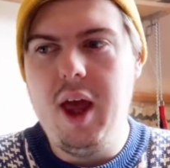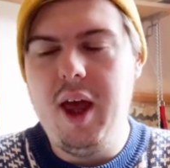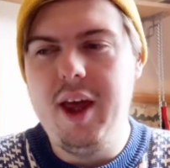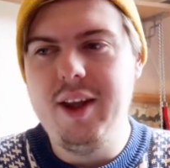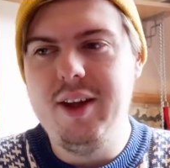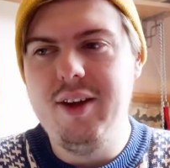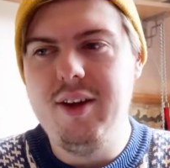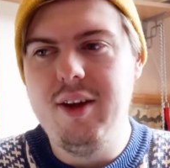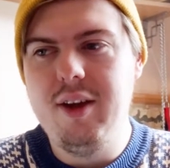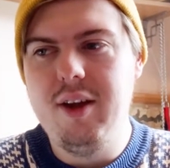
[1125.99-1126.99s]

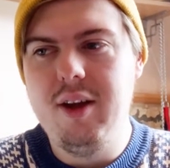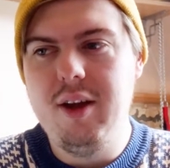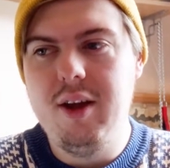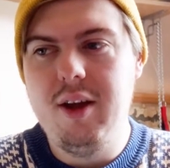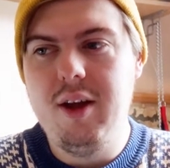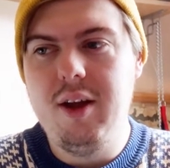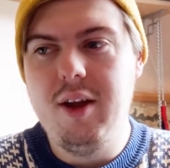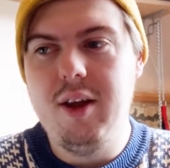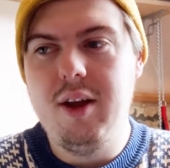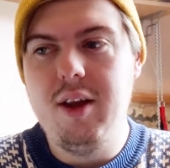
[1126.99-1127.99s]
And
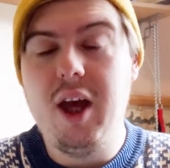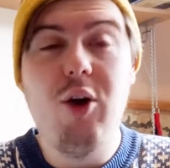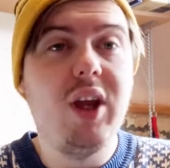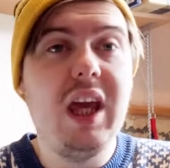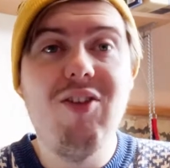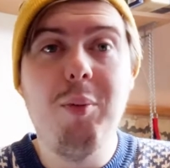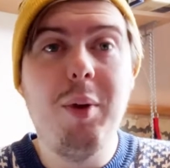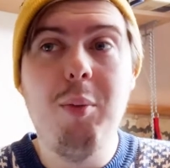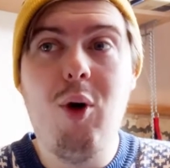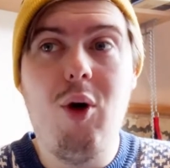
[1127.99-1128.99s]
there could even
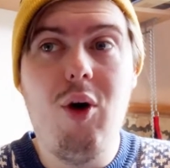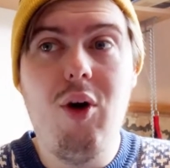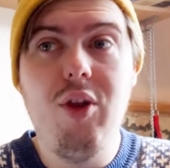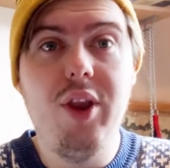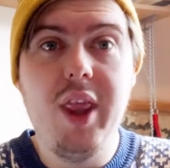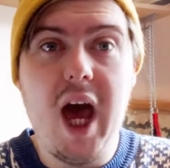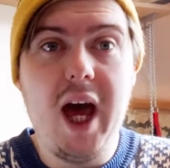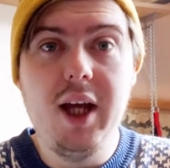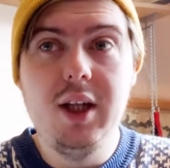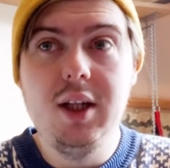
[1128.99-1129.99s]
be more than that.